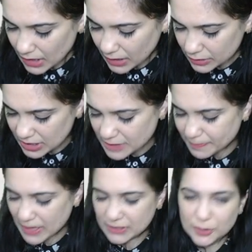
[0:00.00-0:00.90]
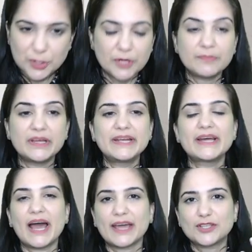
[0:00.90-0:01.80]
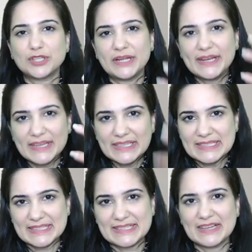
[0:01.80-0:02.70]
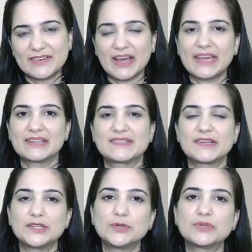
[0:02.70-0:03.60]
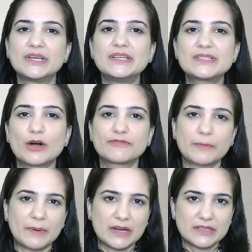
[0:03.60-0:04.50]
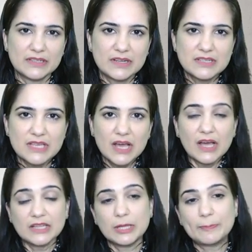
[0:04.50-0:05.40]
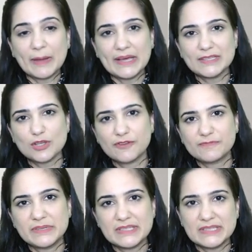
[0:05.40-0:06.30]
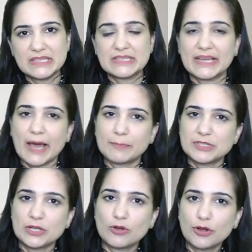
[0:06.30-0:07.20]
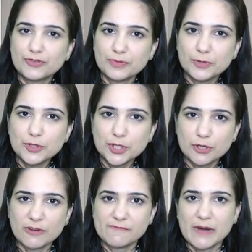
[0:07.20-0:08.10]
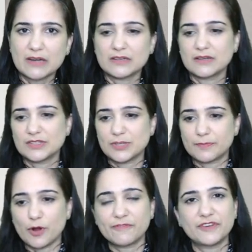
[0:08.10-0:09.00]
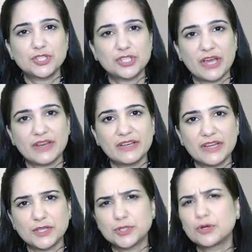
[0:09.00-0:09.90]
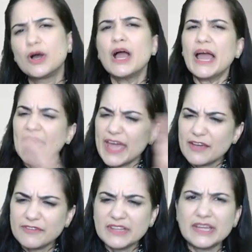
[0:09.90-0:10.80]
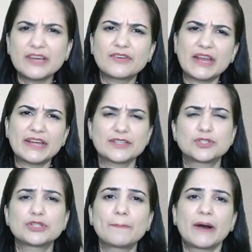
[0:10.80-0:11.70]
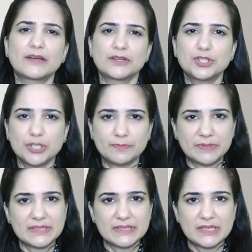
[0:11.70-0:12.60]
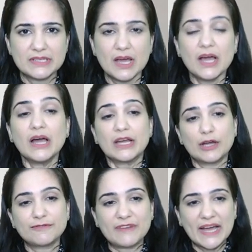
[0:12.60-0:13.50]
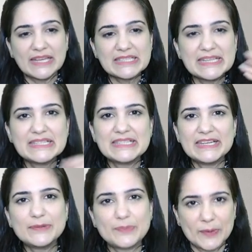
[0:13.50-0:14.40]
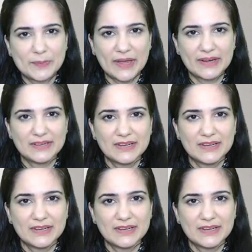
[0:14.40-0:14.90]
Now, this partnership deed actually lists the rights, the duties of the partners, the place of business, the capital contribution of partners, the profit sharing ratio, everything related to the partnership business. Now, why is this deed prepared?